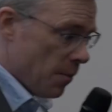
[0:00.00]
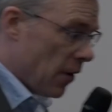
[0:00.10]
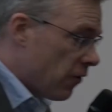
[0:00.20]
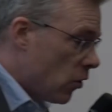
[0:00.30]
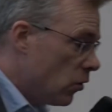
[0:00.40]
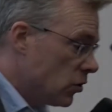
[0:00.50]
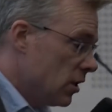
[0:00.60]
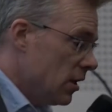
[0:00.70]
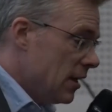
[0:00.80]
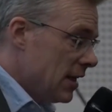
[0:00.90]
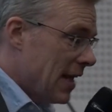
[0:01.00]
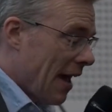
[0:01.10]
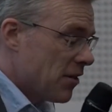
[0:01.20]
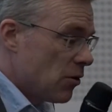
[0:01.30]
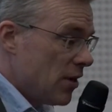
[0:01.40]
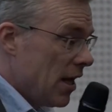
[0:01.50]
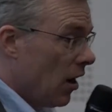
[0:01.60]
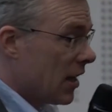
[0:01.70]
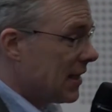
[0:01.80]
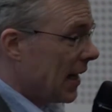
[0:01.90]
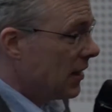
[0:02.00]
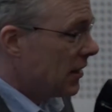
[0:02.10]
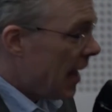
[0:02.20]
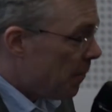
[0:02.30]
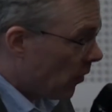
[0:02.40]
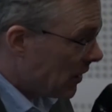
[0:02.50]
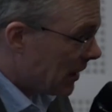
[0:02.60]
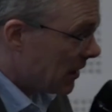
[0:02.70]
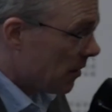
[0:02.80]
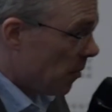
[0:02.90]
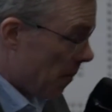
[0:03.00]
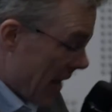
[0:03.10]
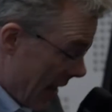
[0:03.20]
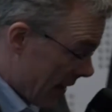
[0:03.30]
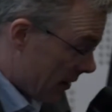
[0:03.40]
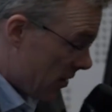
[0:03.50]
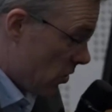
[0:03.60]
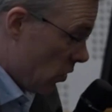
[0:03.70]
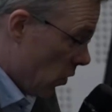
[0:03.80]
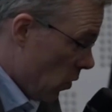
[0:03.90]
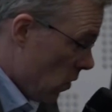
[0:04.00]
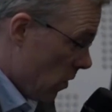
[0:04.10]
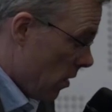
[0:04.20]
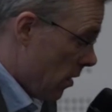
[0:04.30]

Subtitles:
But of course, you'd have to re-architect your SharePoint system a bit to